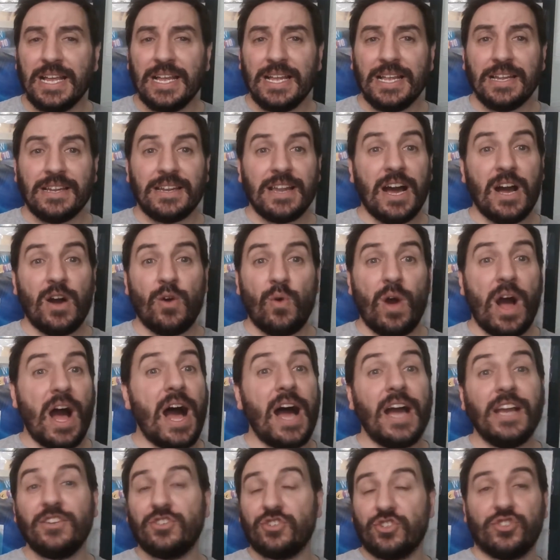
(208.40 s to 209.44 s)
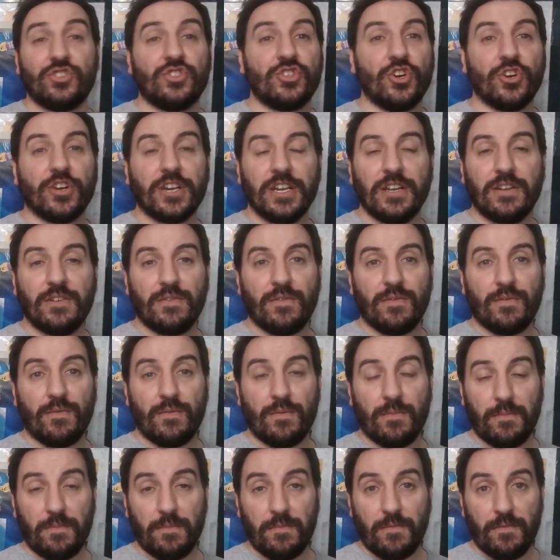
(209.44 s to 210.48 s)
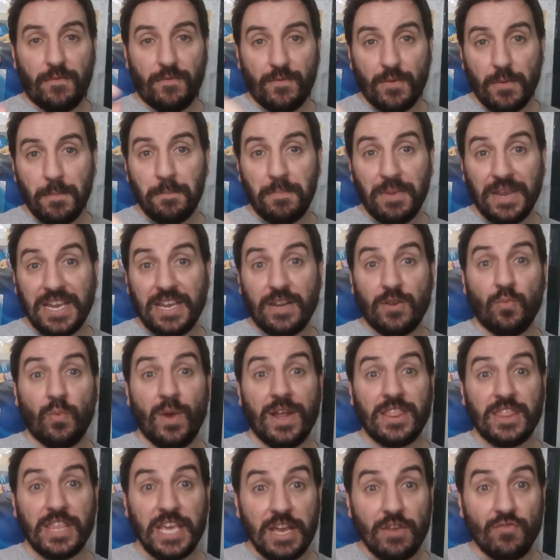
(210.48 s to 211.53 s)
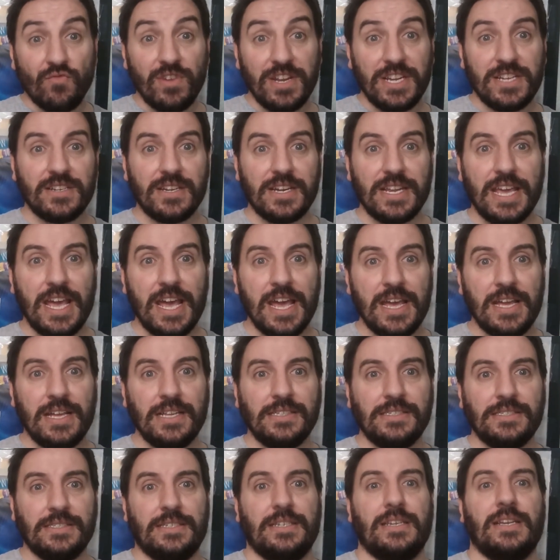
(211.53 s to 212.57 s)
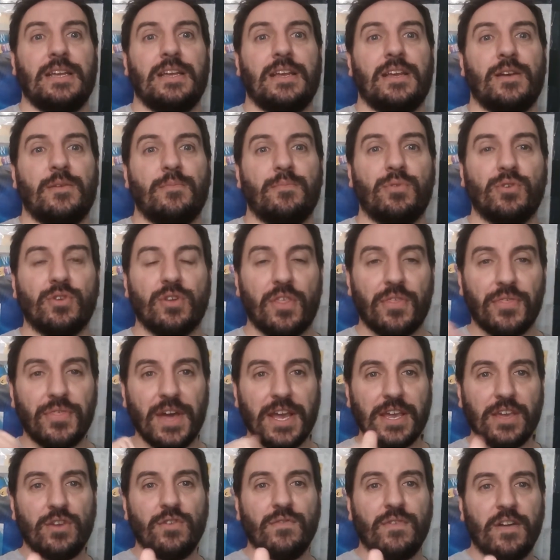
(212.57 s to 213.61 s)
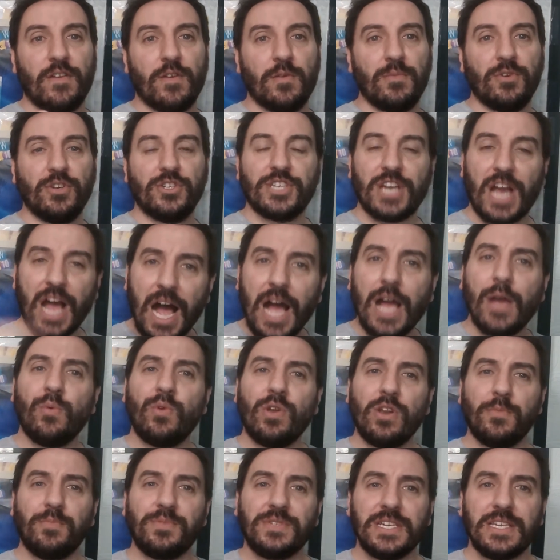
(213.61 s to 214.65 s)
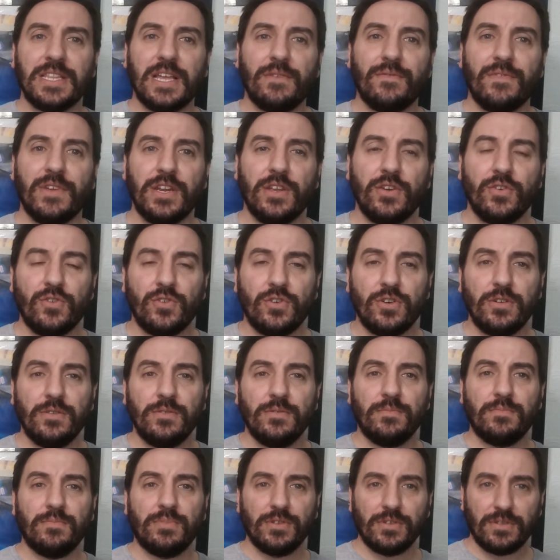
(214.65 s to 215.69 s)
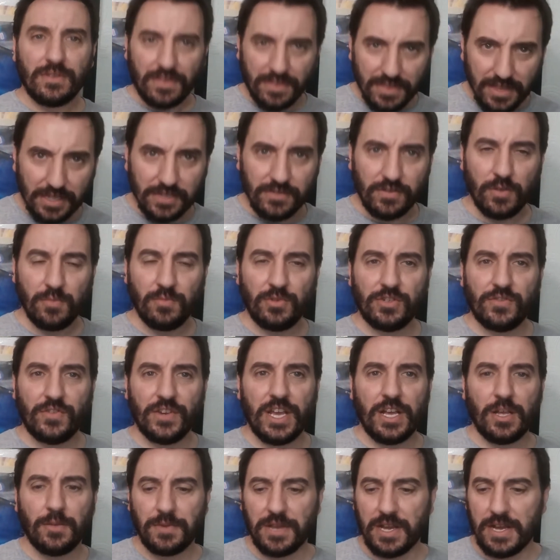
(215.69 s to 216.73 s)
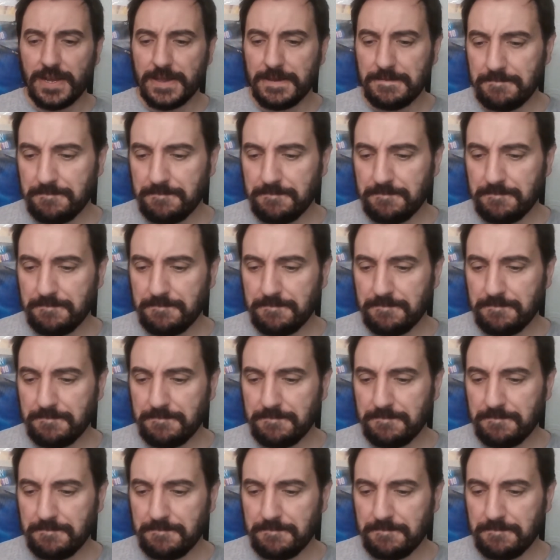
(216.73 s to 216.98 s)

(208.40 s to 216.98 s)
Now, I just took it from being when they originally aired, but thank you very much. I will update that video, but thanks very much for your help, Guy.